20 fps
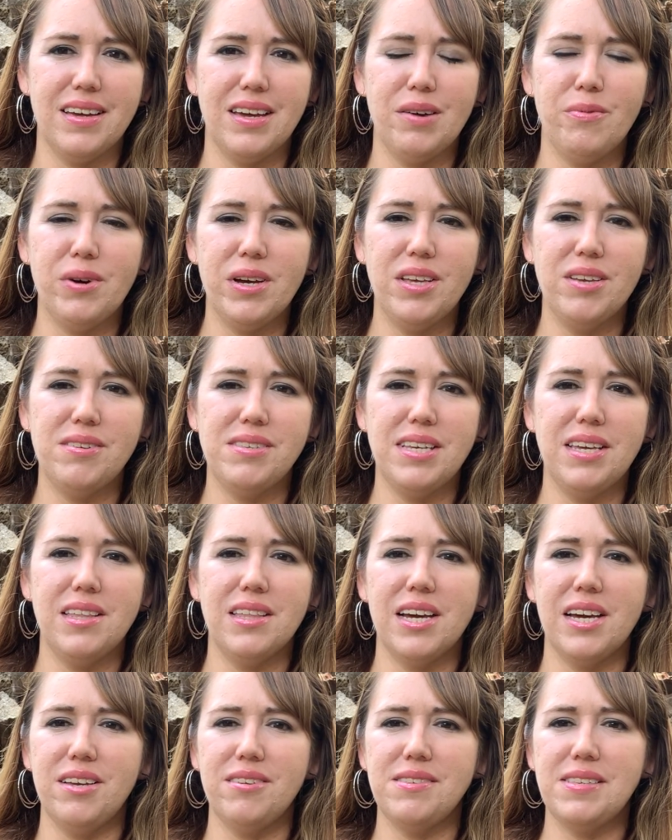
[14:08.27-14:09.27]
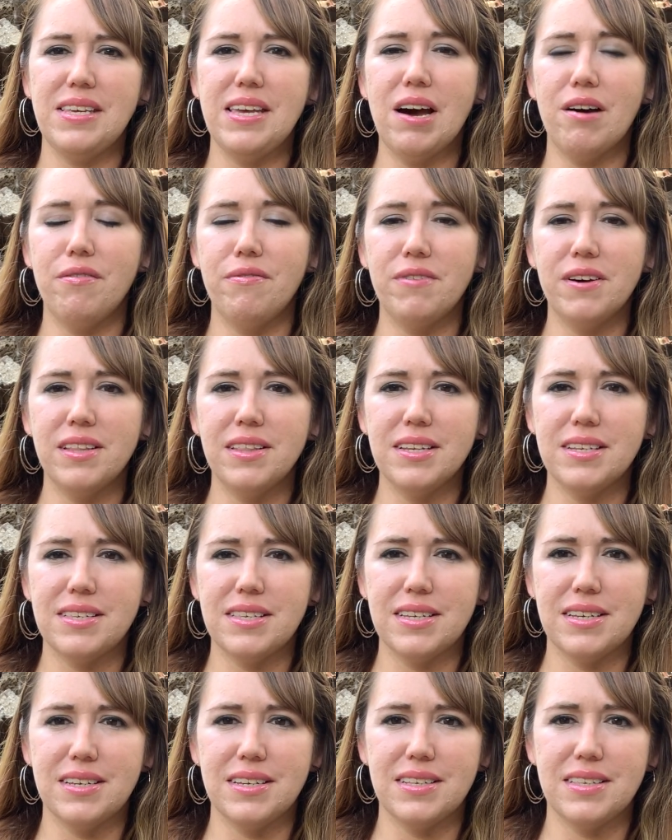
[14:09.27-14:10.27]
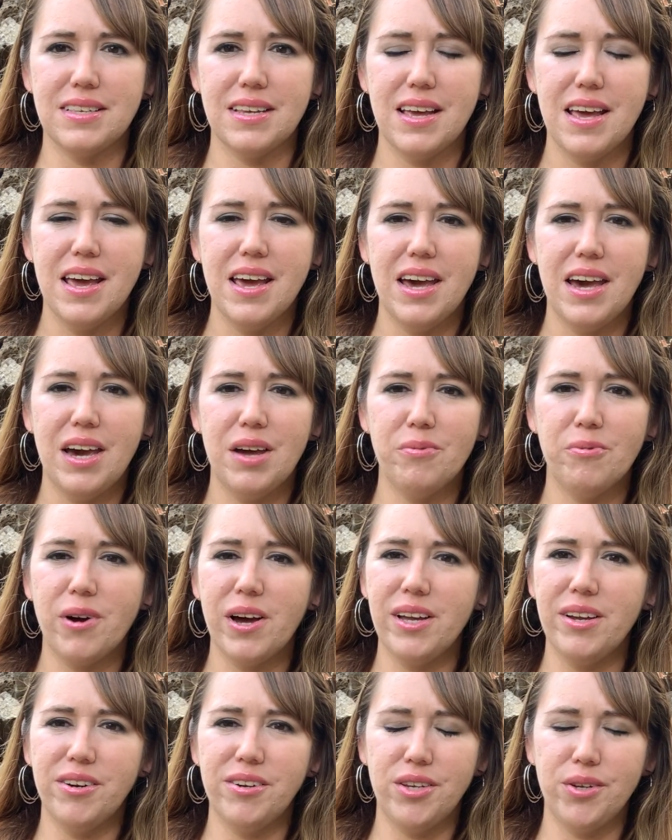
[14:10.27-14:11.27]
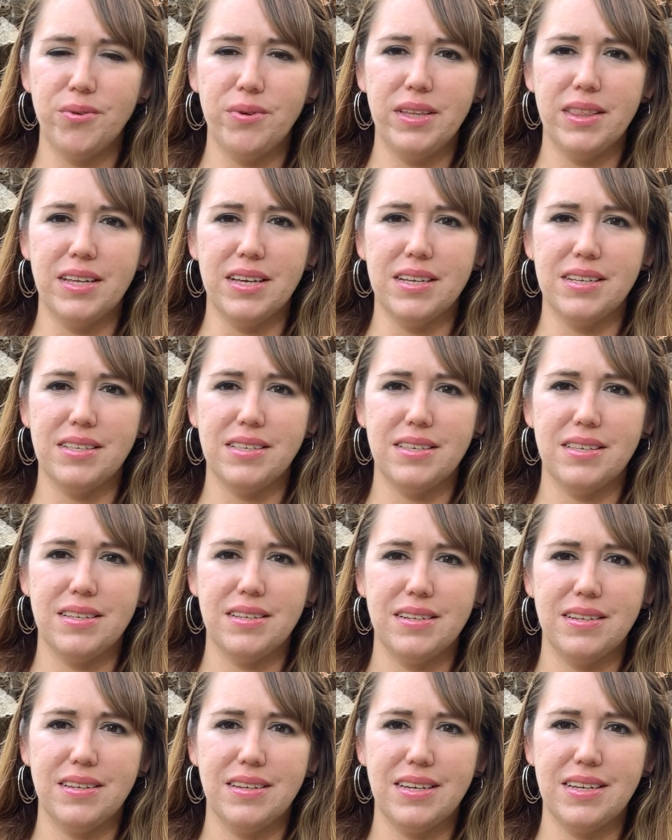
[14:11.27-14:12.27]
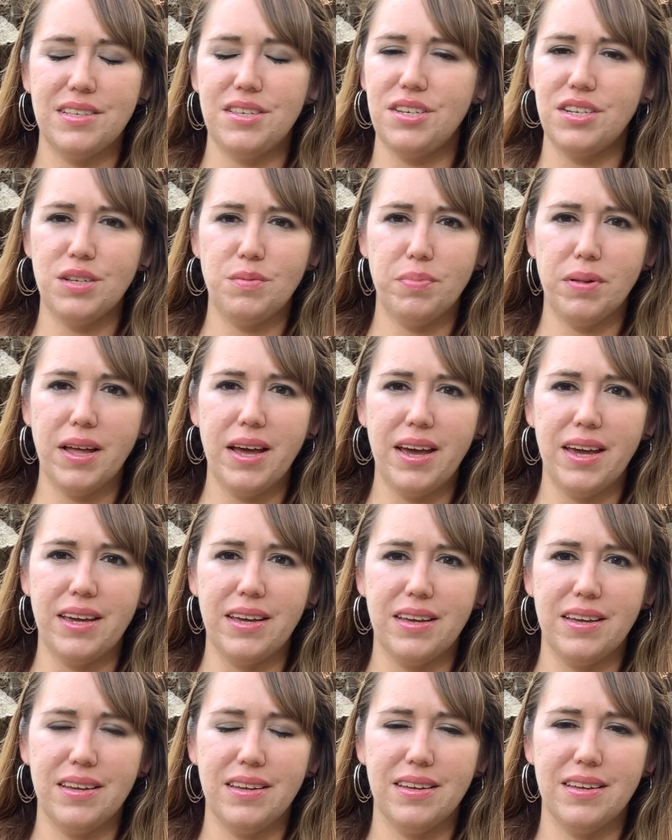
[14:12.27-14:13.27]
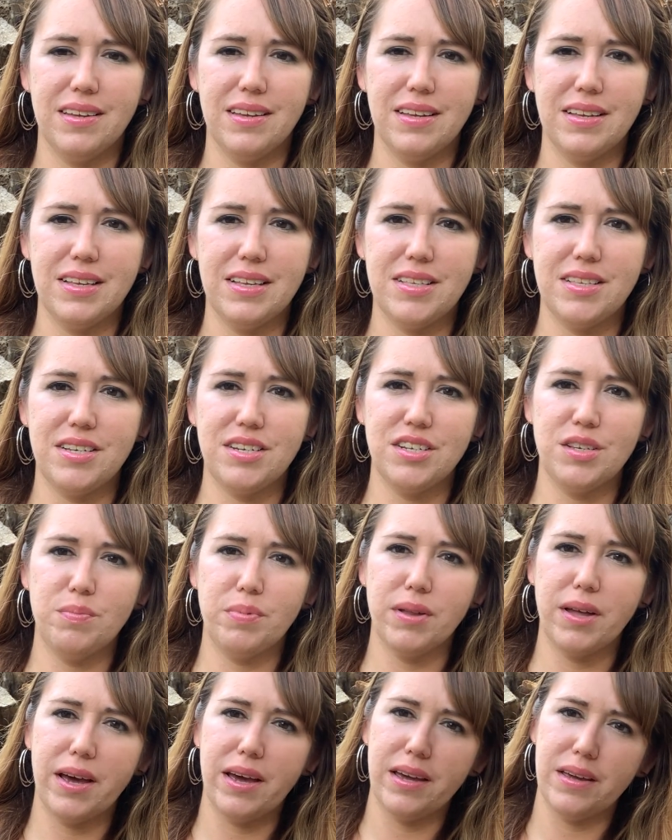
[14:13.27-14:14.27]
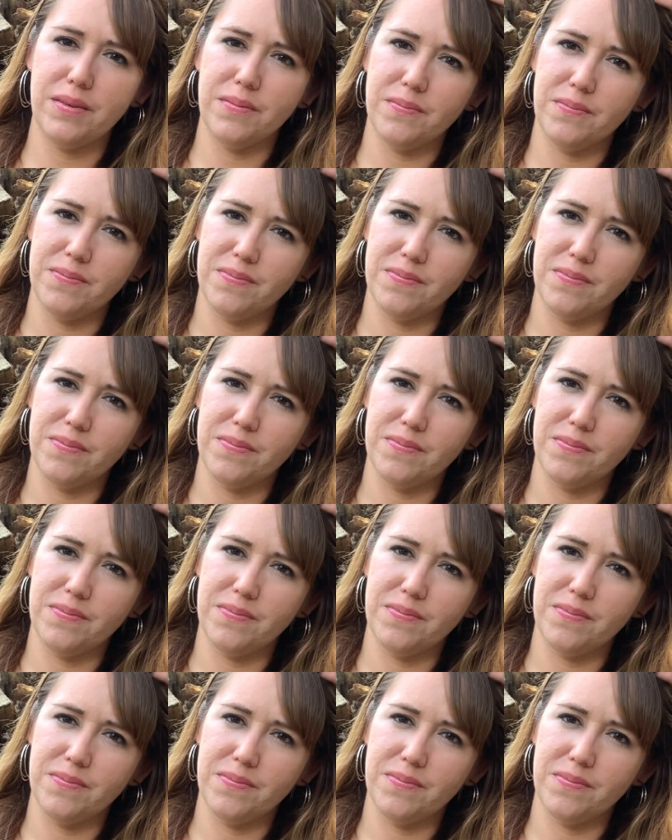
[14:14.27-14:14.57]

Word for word: And when you see that, you see how fun this is and why you're doing this. It's just play. It's just play.